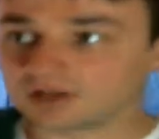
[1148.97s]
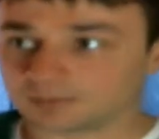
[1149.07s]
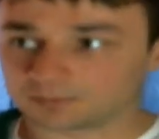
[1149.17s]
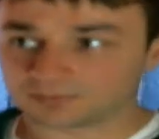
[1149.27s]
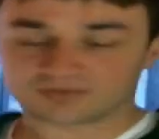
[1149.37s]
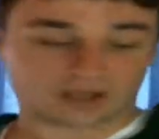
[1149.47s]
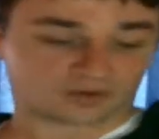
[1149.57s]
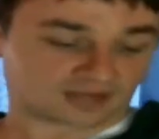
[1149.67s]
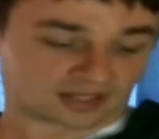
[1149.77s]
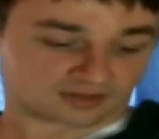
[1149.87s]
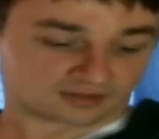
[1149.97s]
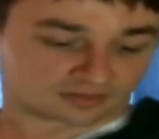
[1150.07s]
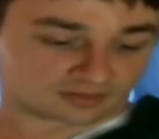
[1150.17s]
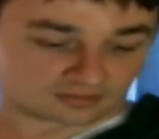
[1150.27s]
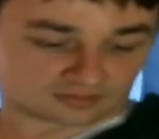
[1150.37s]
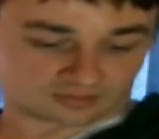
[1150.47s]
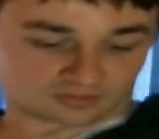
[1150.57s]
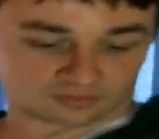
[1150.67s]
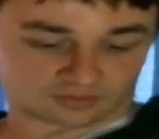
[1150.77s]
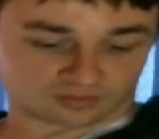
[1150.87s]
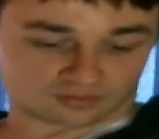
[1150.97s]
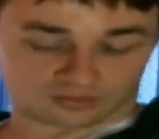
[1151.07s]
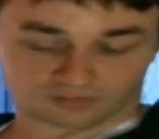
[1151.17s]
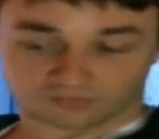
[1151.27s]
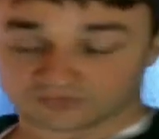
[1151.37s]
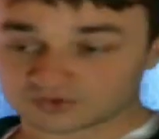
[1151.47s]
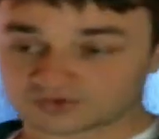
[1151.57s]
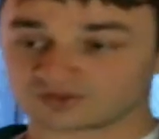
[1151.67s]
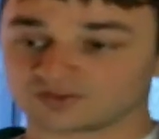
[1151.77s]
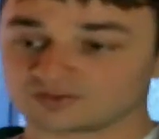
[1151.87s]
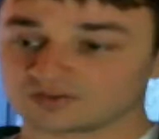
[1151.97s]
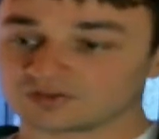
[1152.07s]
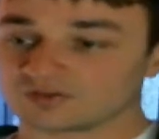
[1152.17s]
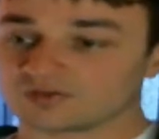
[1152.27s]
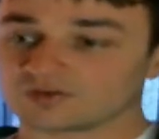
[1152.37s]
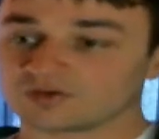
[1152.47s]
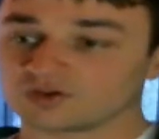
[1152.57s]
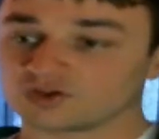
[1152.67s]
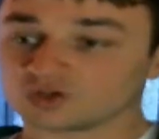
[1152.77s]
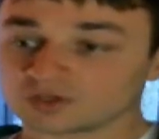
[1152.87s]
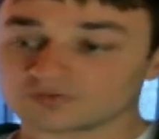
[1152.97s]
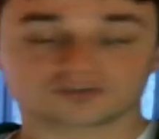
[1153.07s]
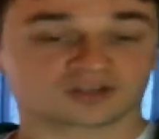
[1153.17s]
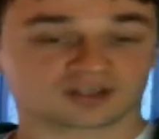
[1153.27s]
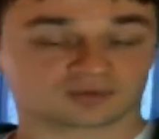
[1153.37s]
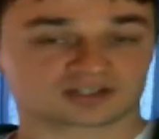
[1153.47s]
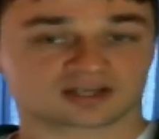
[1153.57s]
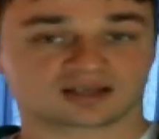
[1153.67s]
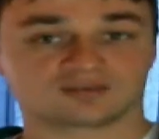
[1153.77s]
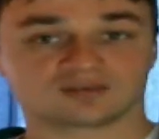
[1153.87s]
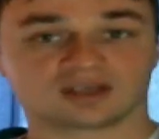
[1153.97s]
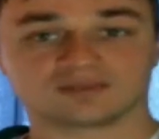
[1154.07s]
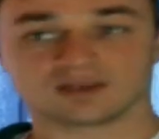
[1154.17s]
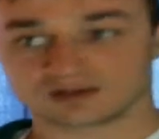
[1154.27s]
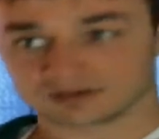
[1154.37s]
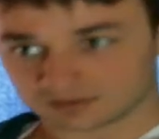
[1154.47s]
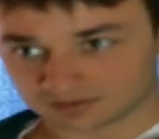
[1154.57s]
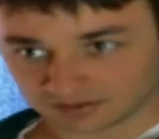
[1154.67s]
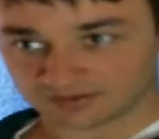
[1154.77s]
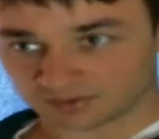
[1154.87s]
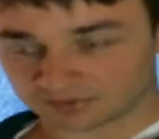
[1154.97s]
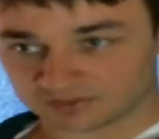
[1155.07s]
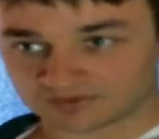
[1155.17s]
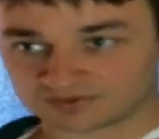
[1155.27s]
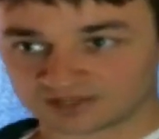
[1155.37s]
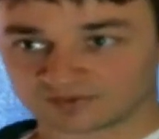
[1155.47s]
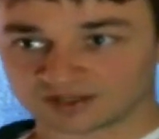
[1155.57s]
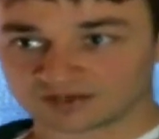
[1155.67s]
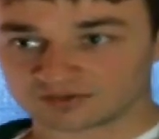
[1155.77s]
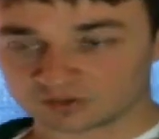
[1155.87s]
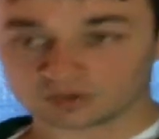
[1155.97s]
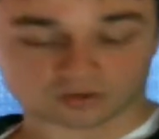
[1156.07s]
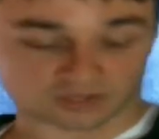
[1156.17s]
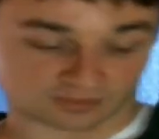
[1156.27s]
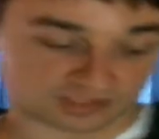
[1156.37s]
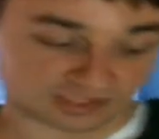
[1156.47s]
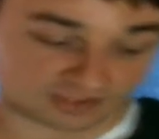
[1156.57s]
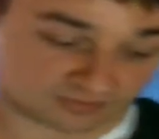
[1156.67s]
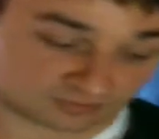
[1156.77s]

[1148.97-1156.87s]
sound that first universal language has, and then does that with every sound that the local language has.